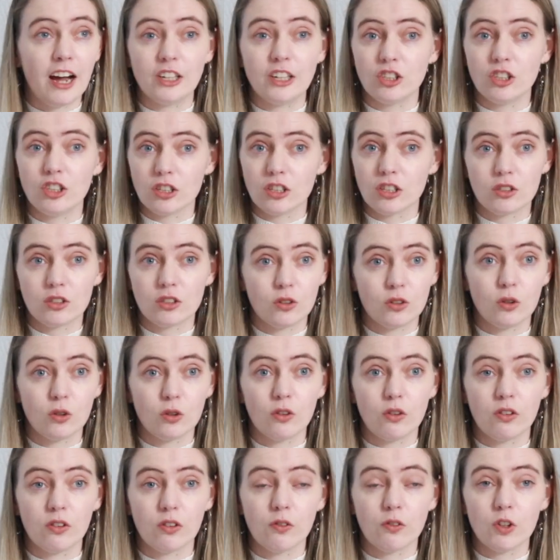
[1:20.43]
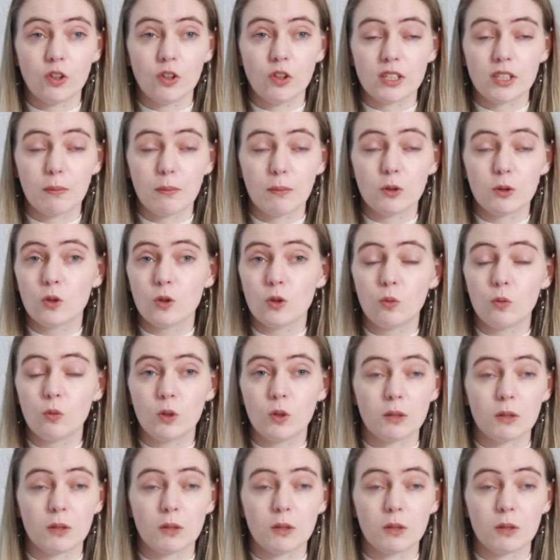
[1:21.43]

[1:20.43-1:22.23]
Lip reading: I just know of the first episode,